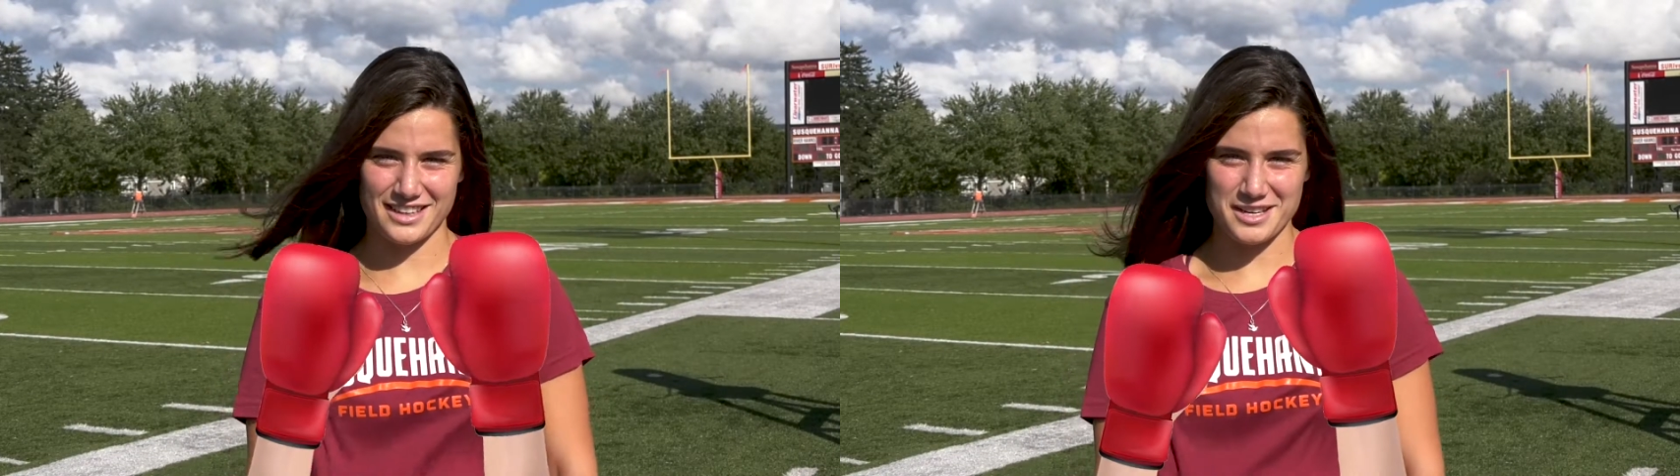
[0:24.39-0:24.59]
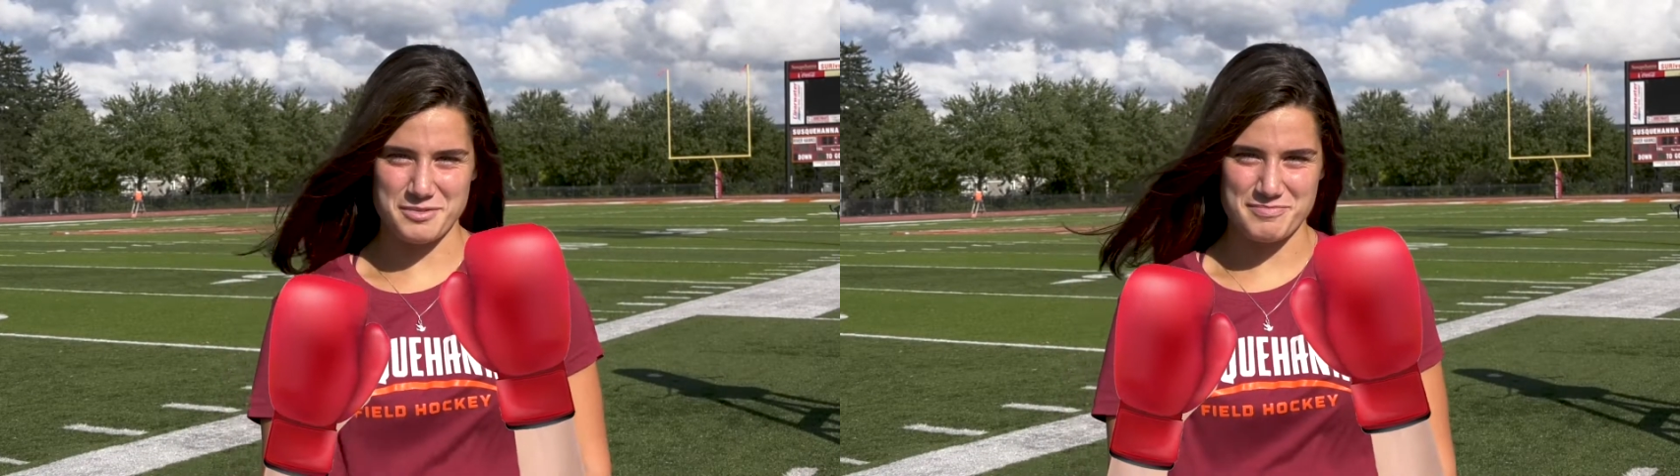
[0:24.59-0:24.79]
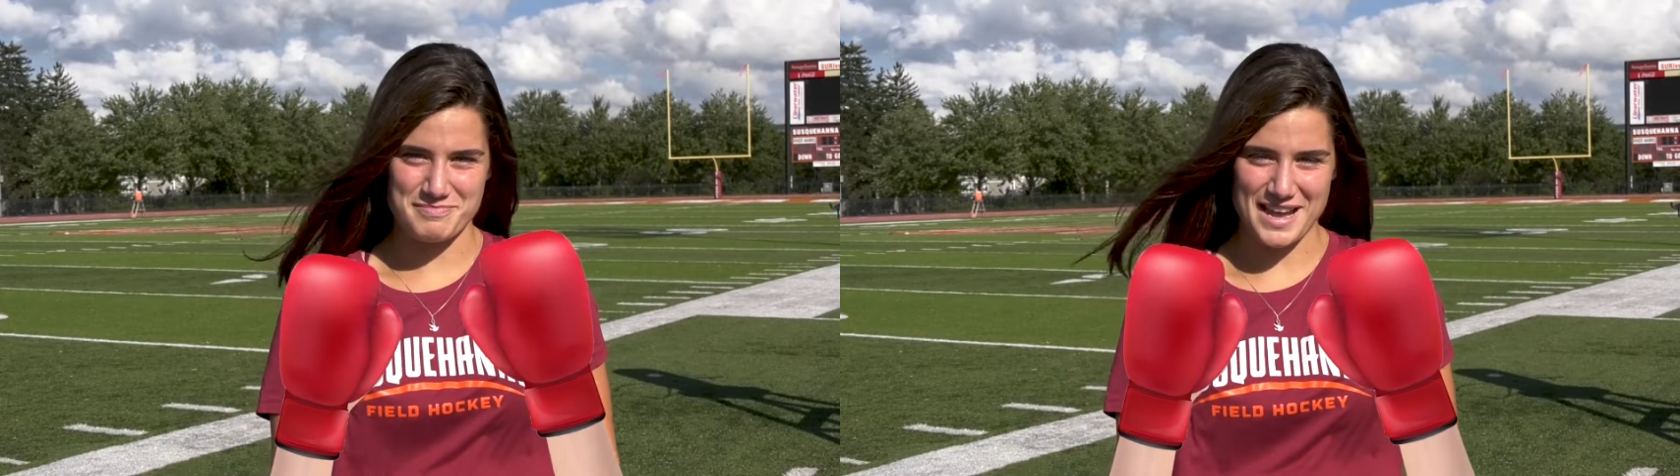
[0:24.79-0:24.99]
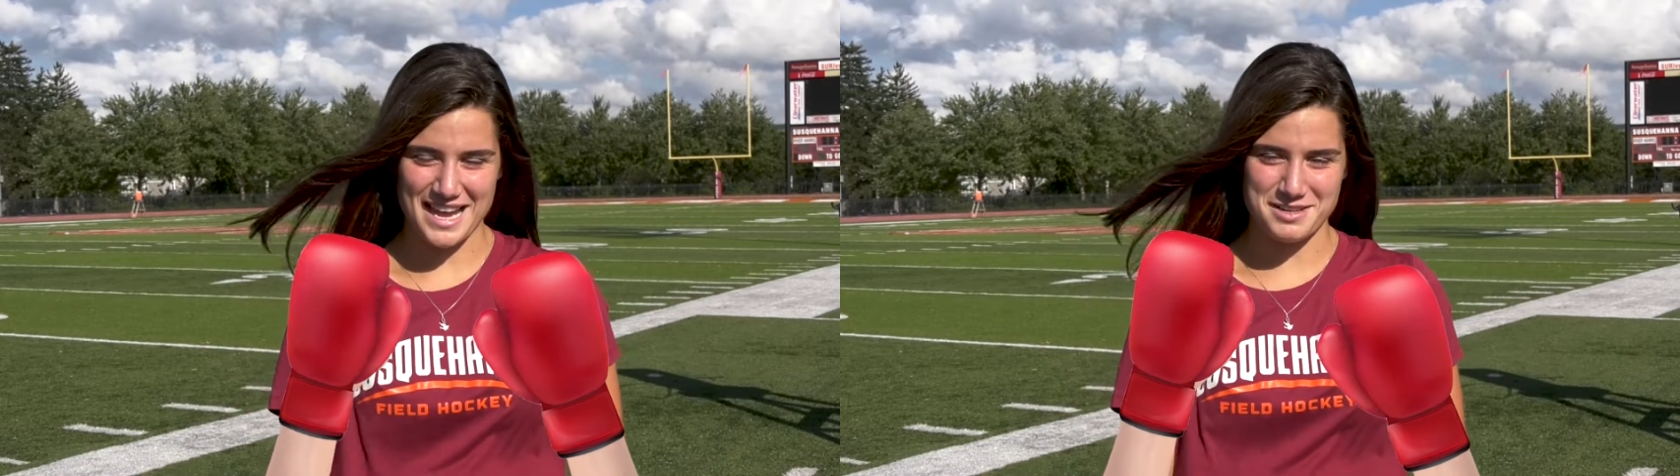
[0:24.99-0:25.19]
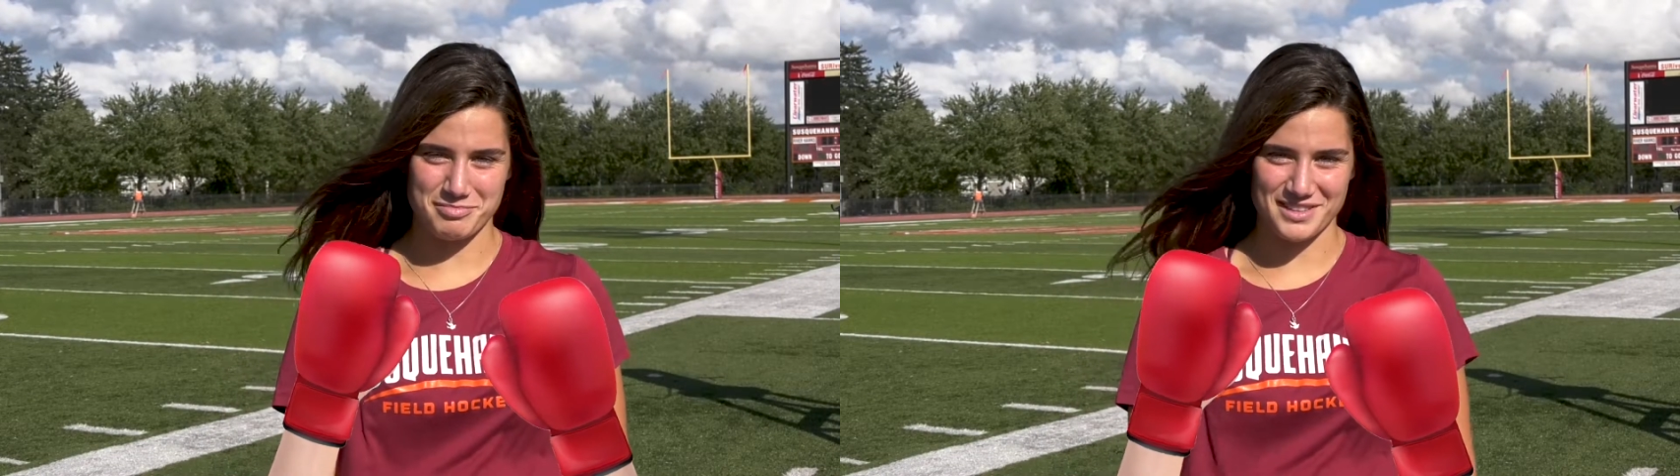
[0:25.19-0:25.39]
lot of
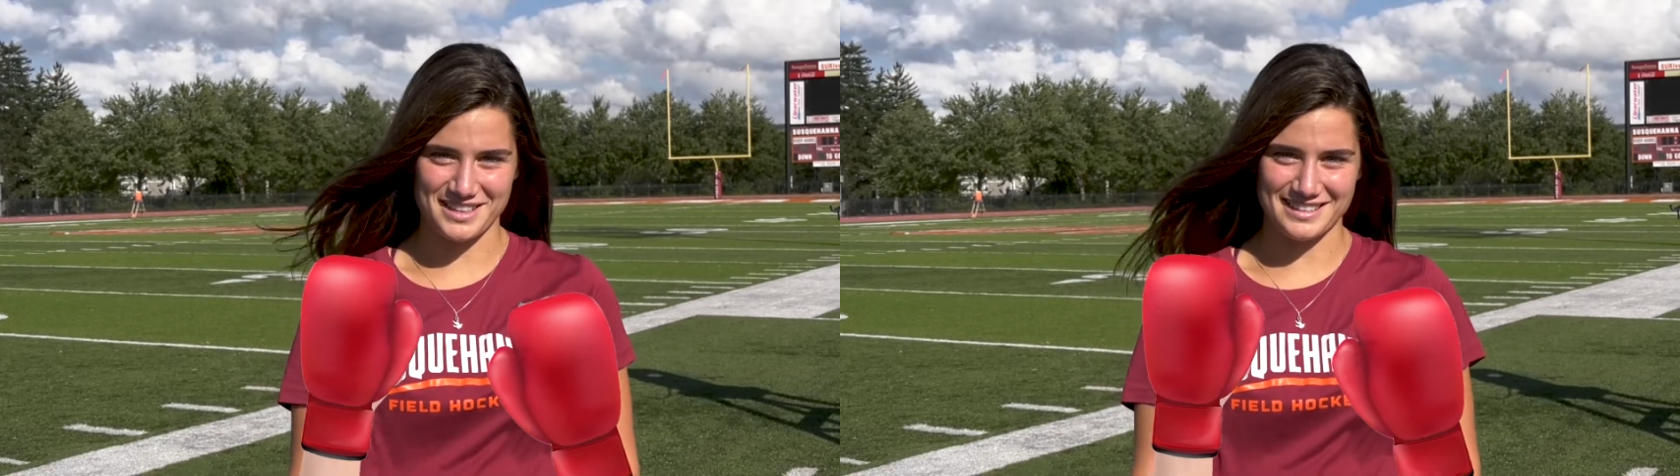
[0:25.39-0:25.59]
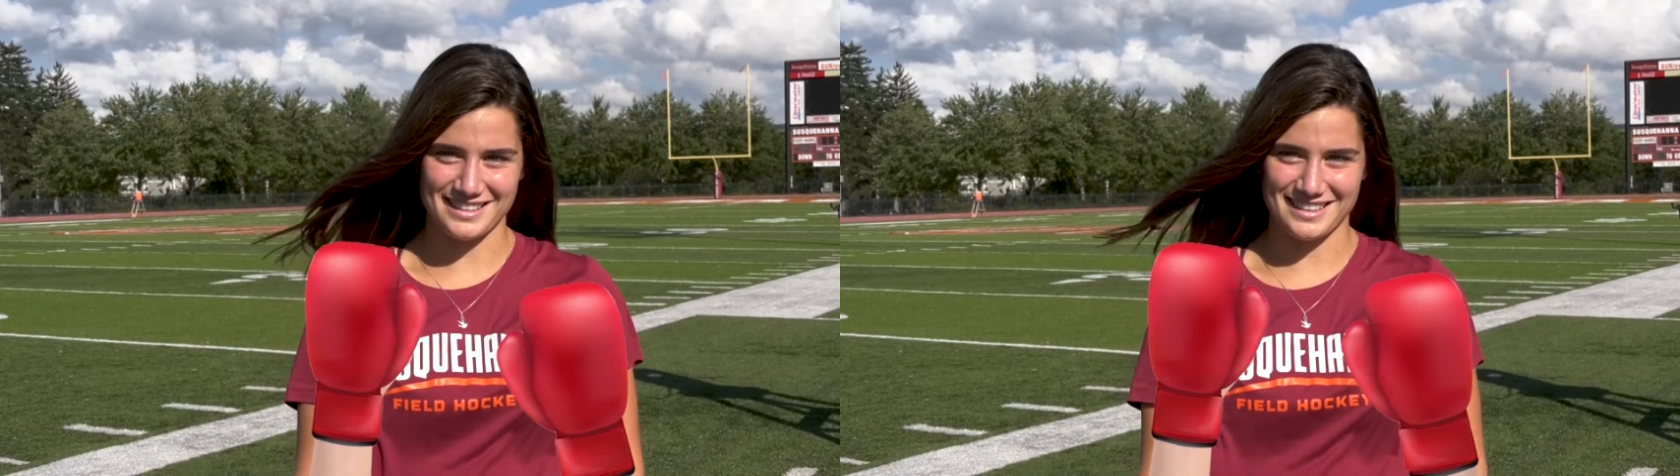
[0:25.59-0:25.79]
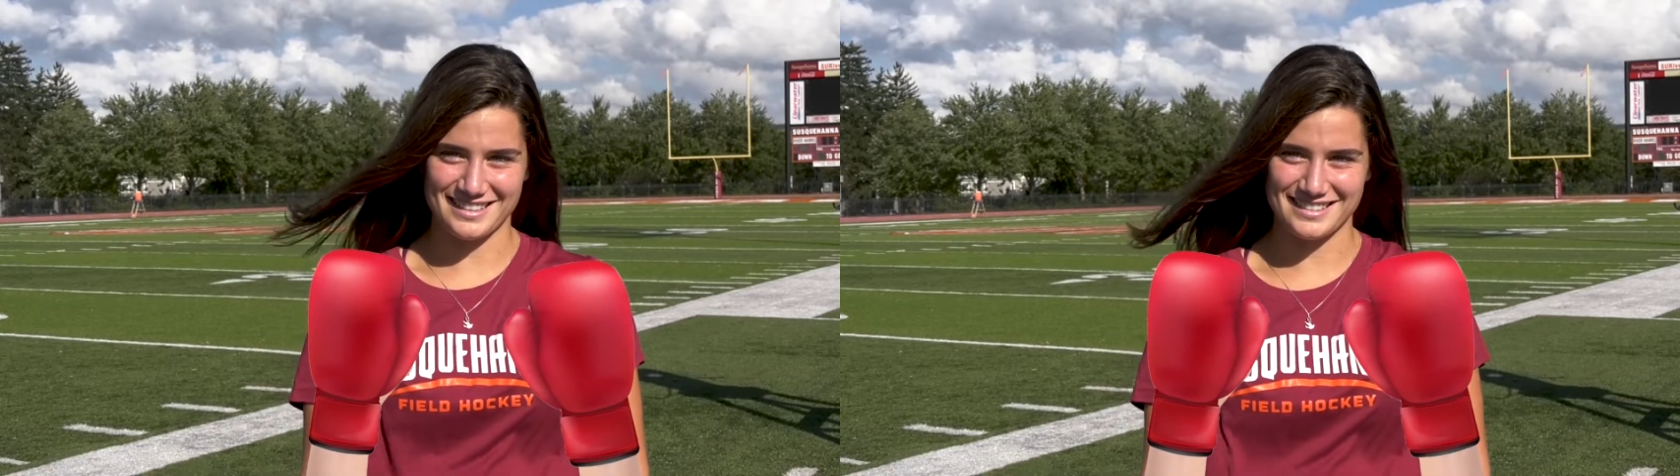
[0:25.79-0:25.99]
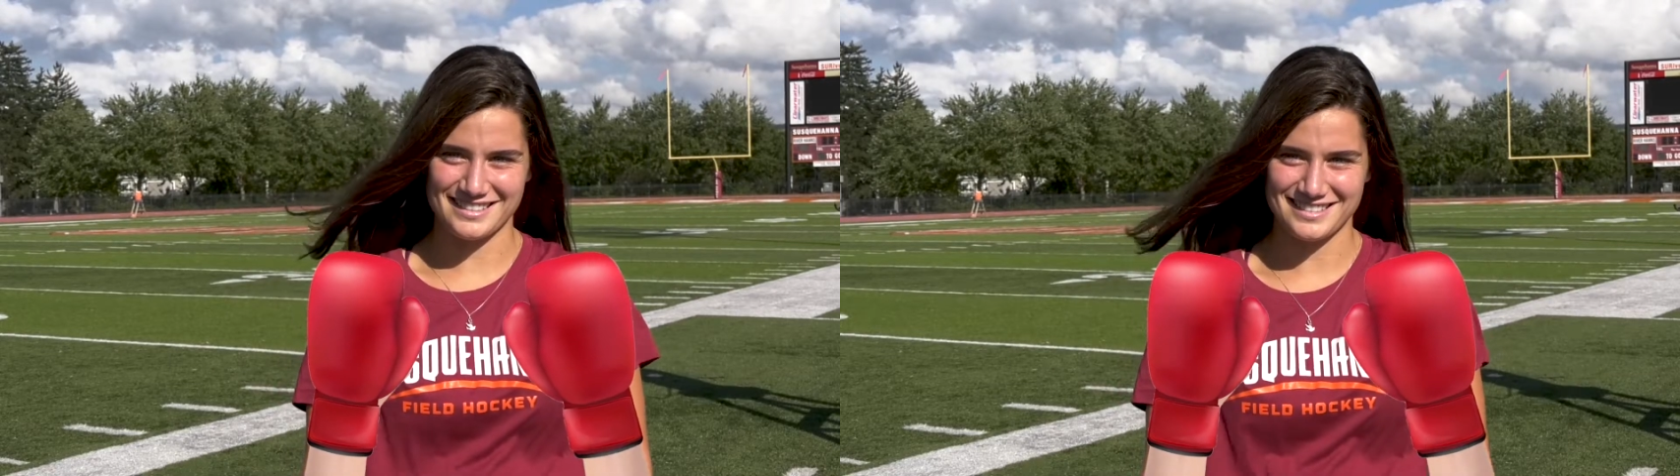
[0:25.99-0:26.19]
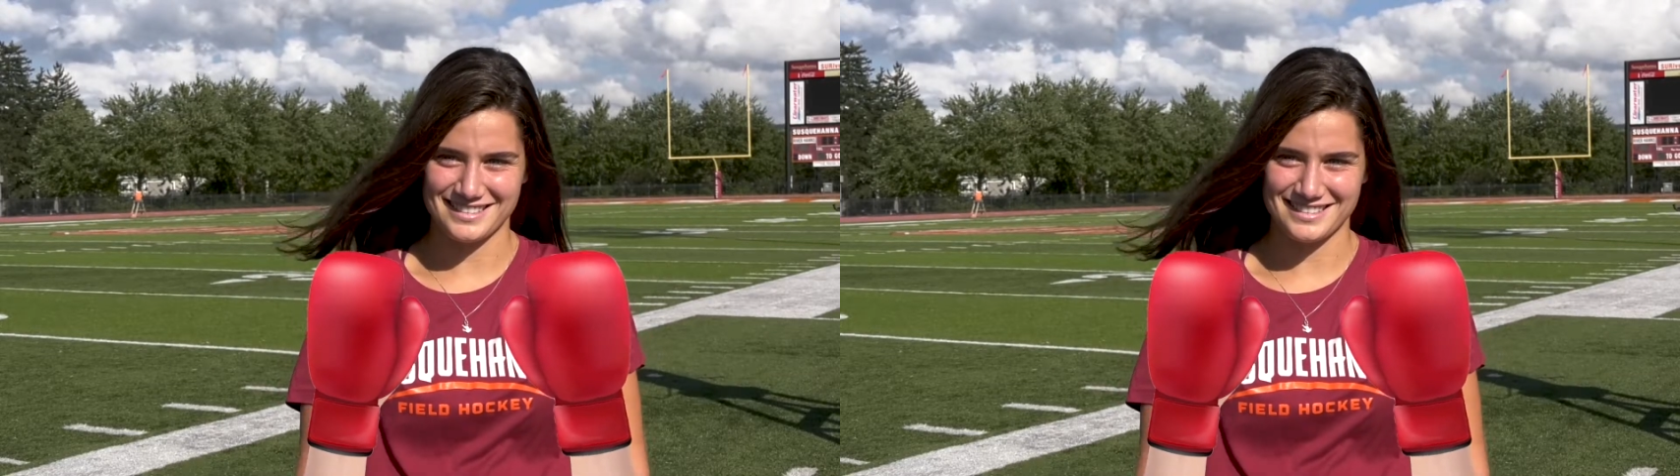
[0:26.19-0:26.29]
bad blood there.